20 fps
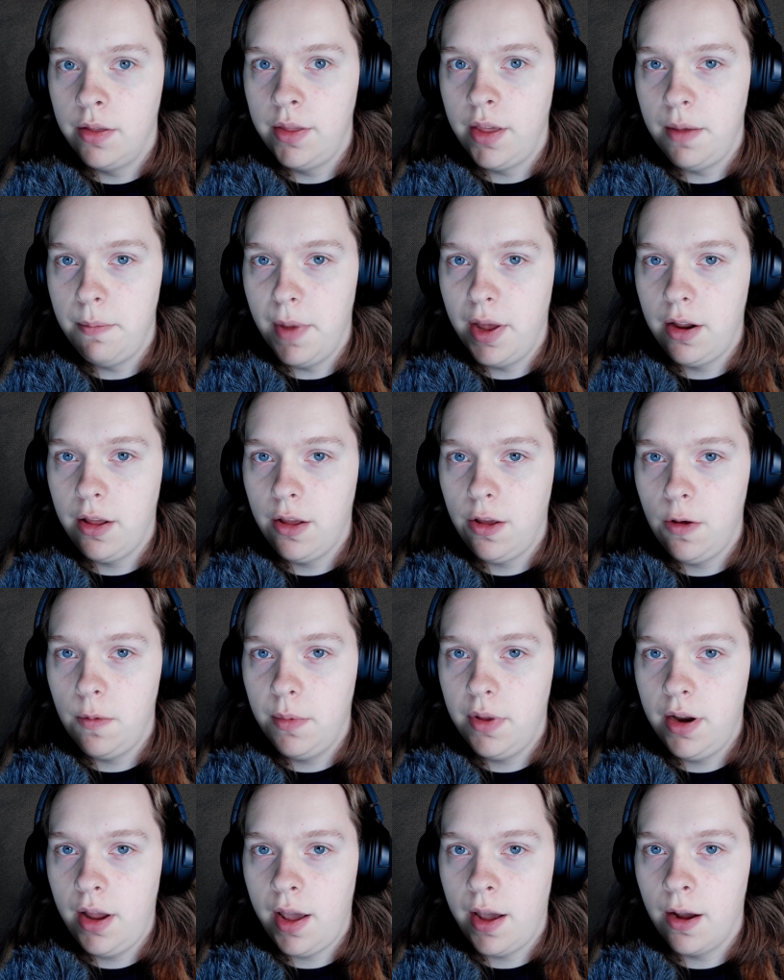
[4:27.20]
The
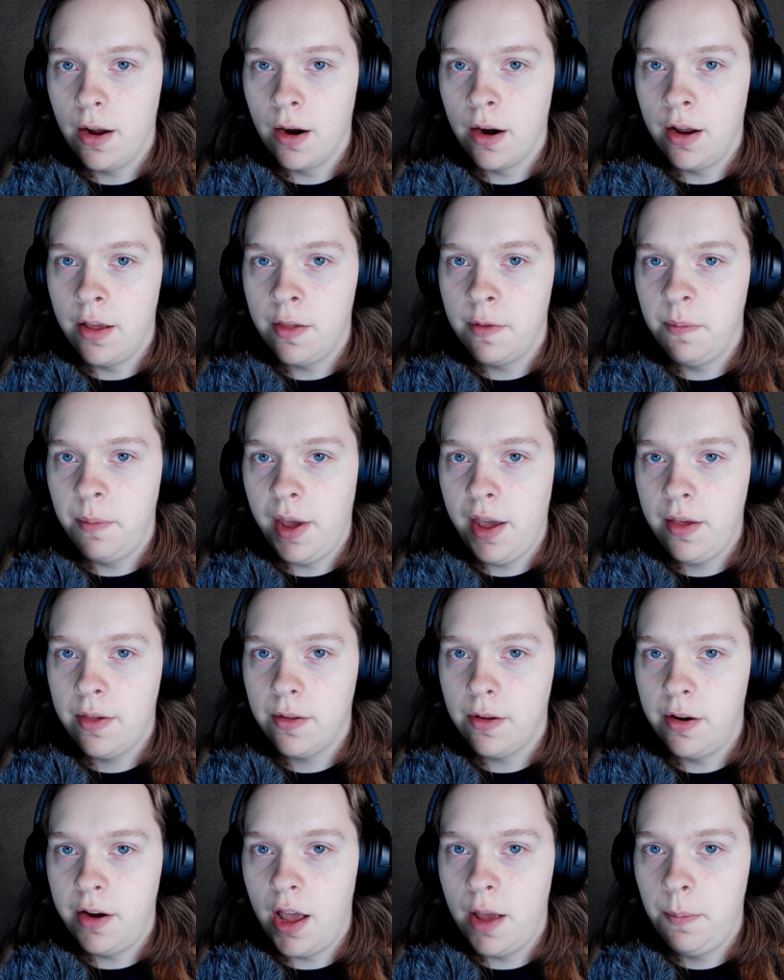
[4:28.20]
MetaHuman hair is
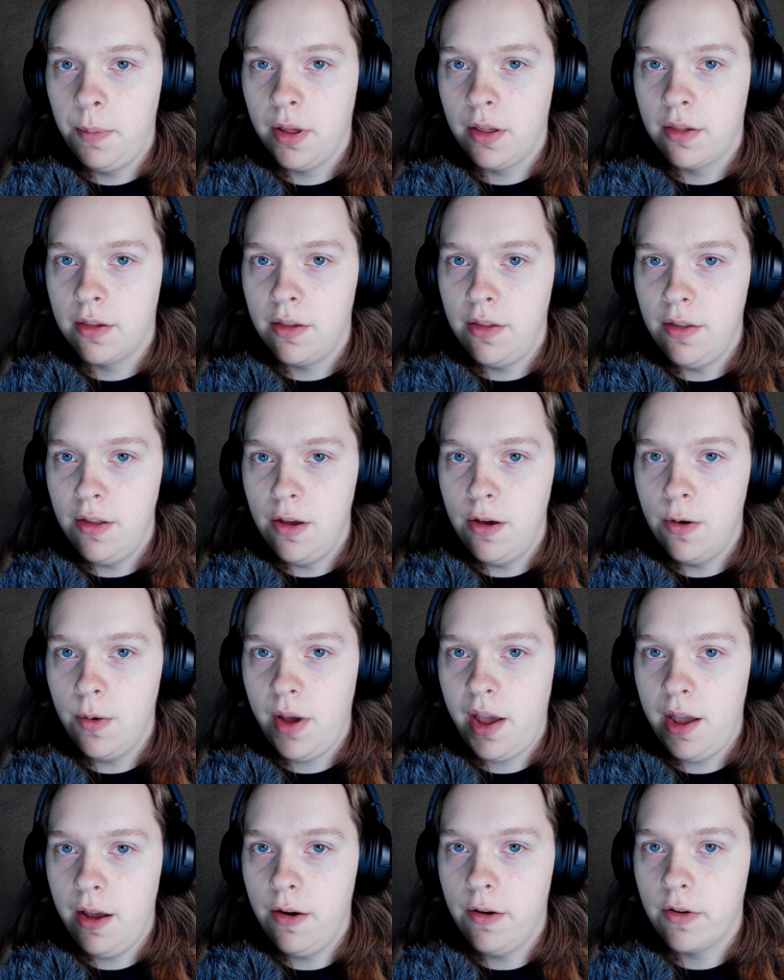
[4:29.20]
based on Epic's new
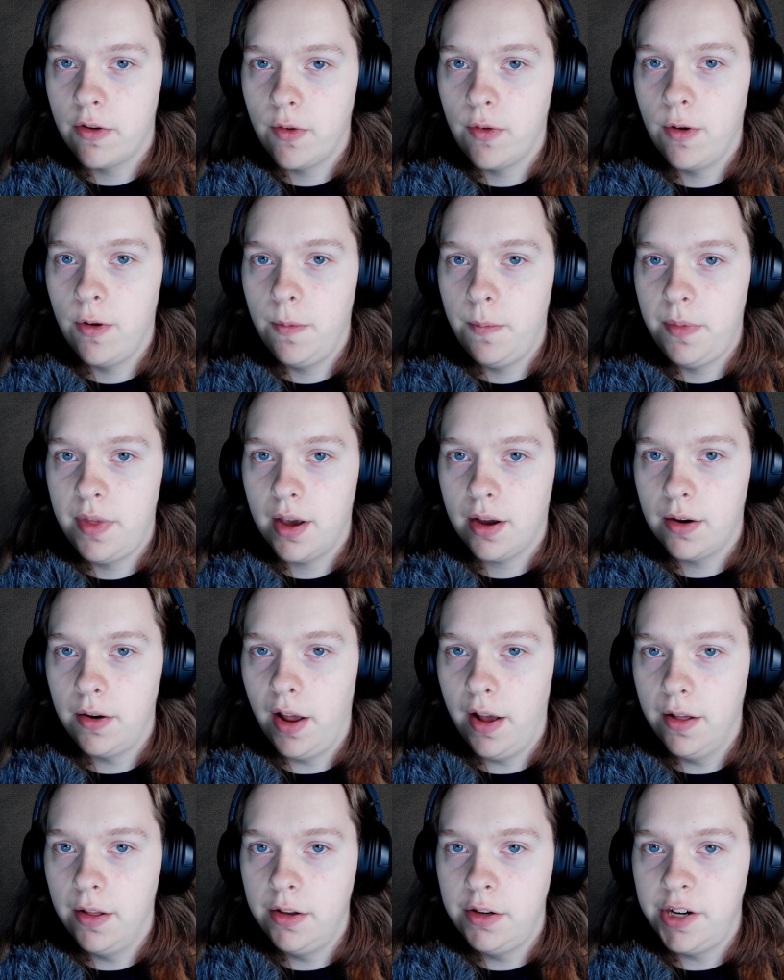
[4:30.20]
hair groom
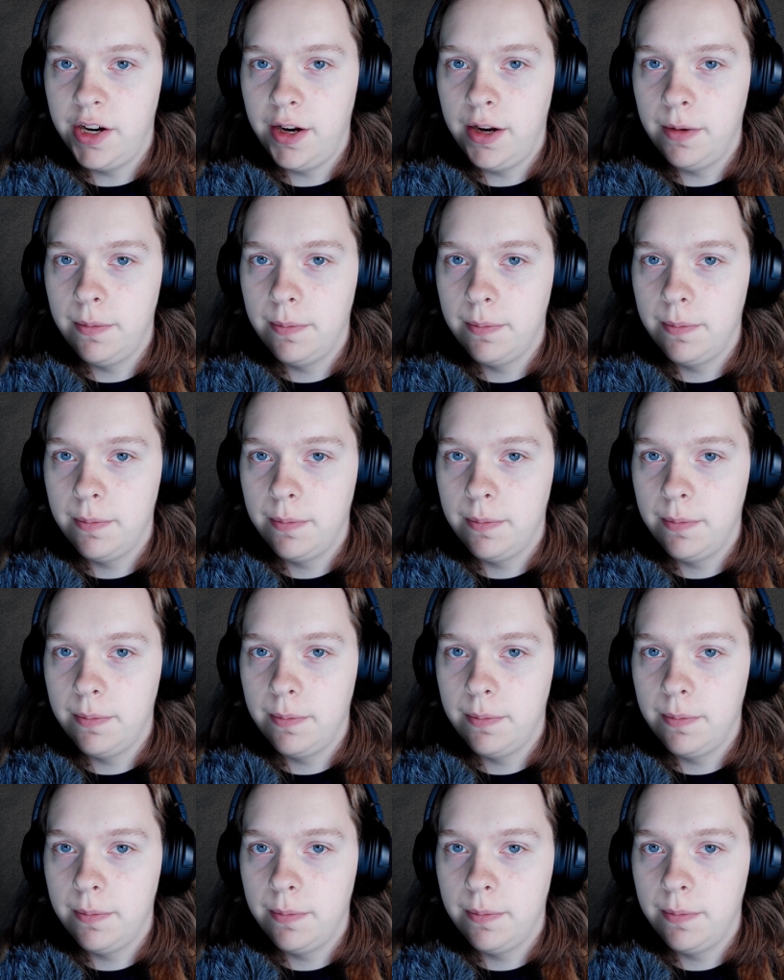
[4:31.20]
technology.